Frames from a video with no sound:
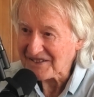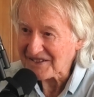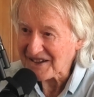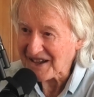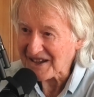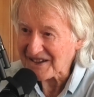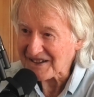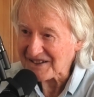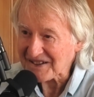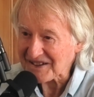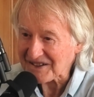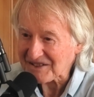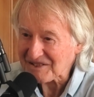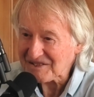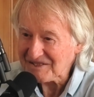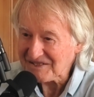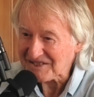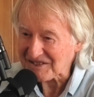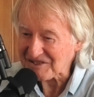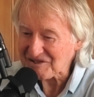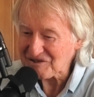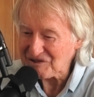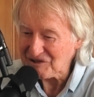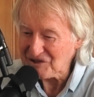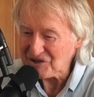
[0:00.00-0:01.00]
They'd let
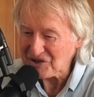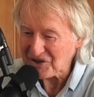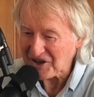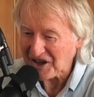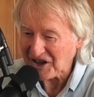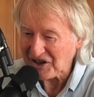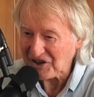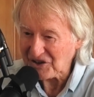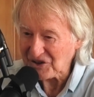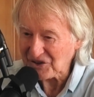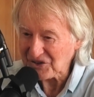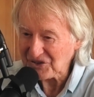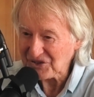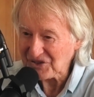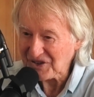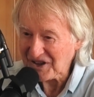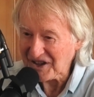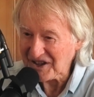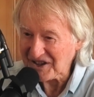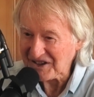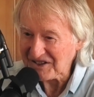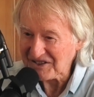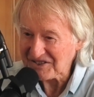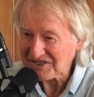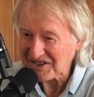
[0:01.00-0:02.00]
the crew know
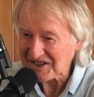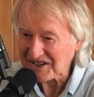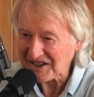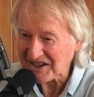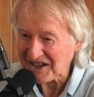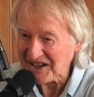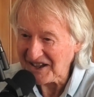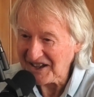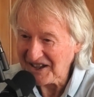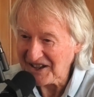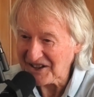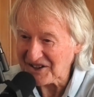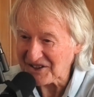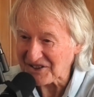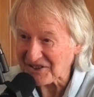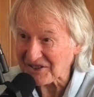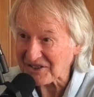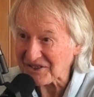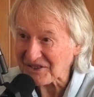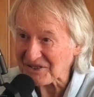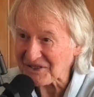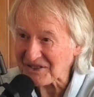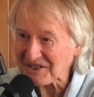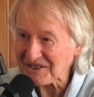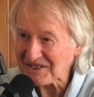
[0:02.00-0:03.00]
anything ahead,
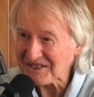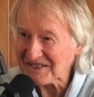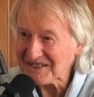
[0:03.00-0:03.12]
and